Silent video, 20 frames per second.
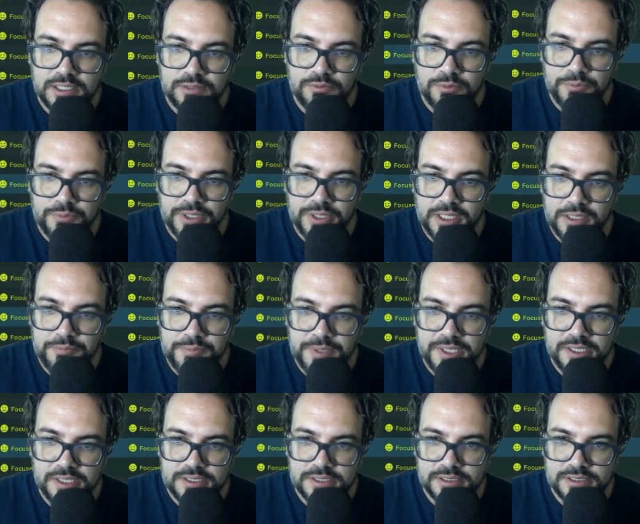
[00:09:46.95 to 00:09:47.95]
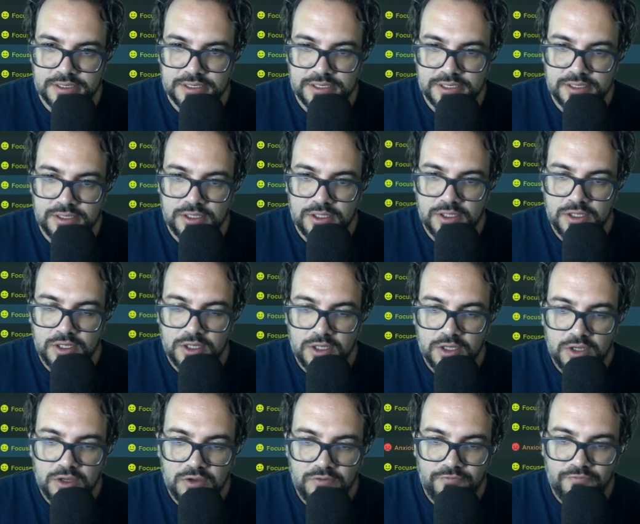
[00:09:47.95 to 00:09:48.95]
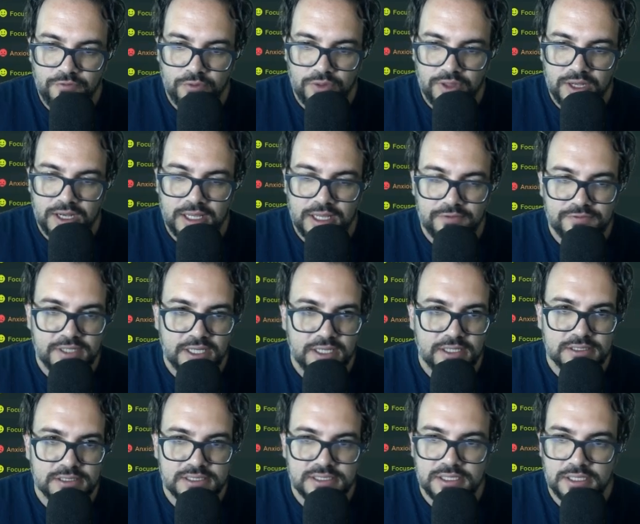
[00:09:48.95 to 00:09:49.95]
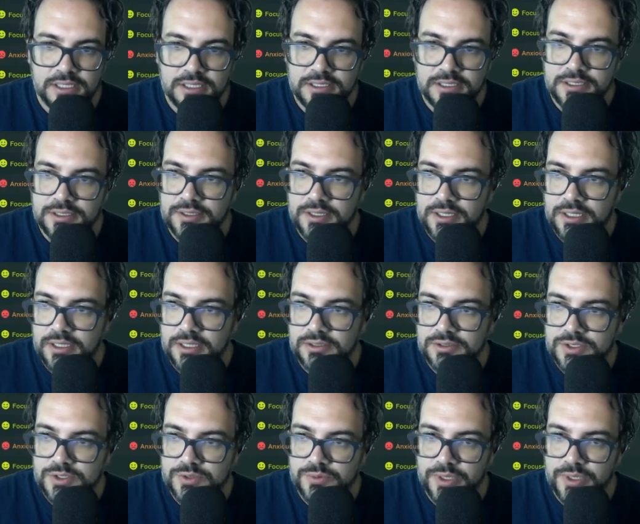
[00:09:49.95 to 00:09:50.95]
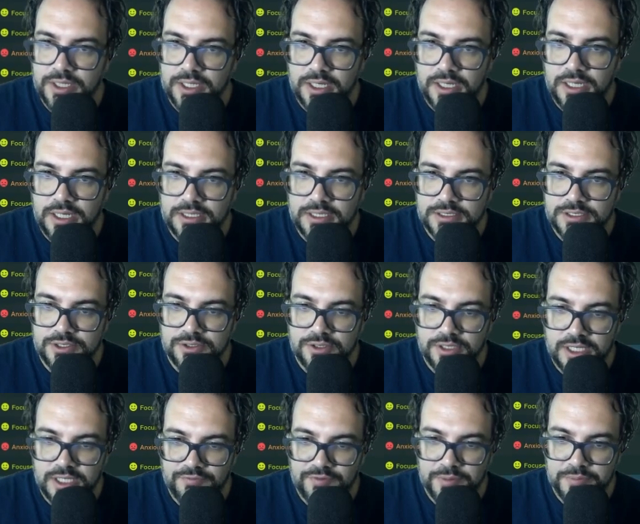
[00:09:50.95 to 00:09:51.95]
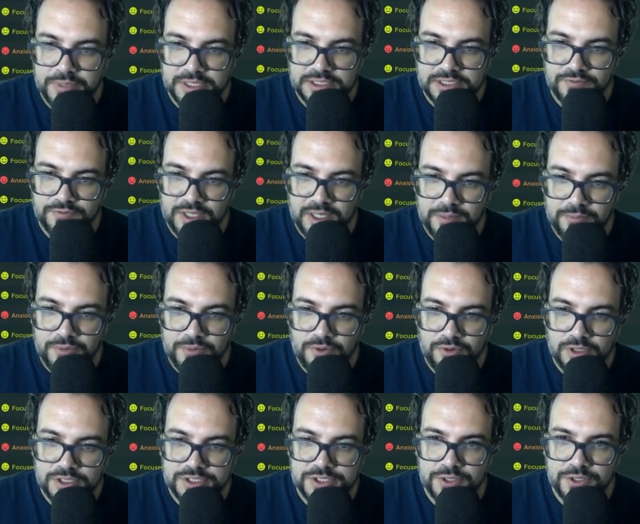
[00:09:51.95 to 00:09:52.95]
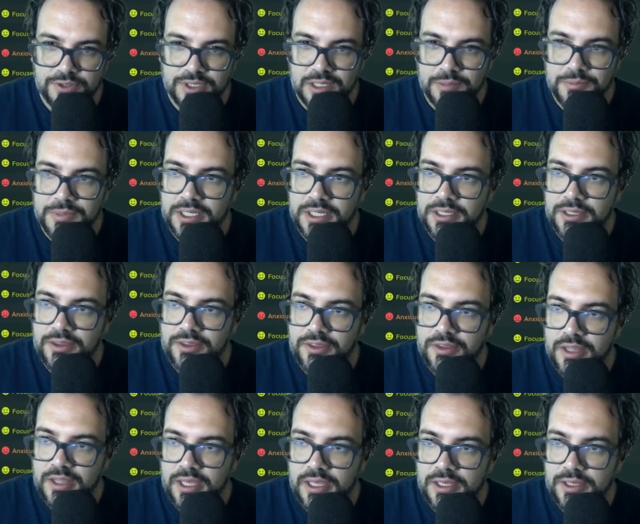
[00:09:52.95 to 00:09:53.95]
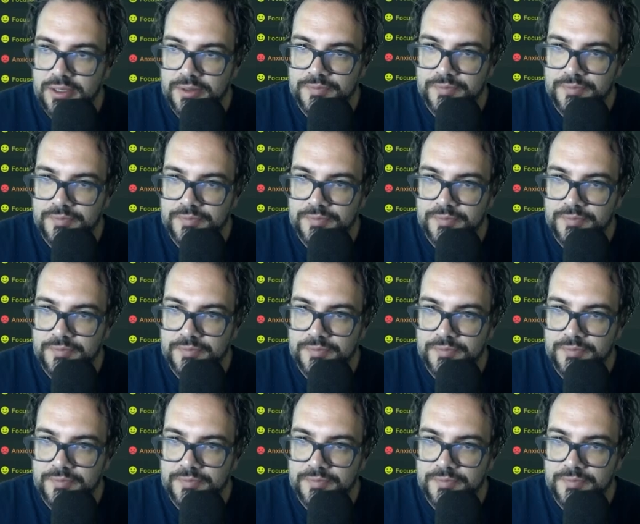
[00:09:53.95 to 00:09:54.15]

We'll bring in Peters for the left-hand side. Elsewhere, Hunt not having the best of the game. Barroso come in there.